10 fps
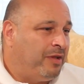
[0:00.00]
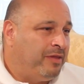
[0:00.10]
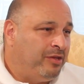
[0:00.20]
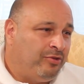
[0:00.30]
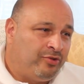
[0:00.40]
I
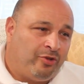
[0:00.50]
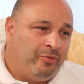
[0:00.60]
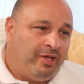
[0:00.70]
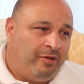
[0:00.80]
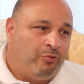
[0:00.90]
think you told
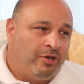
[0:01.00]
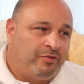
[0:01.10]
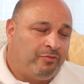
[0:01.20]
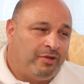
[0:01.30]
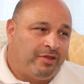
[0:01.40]
me he
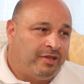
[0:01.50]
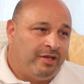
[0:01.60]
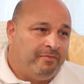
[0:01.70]
worked with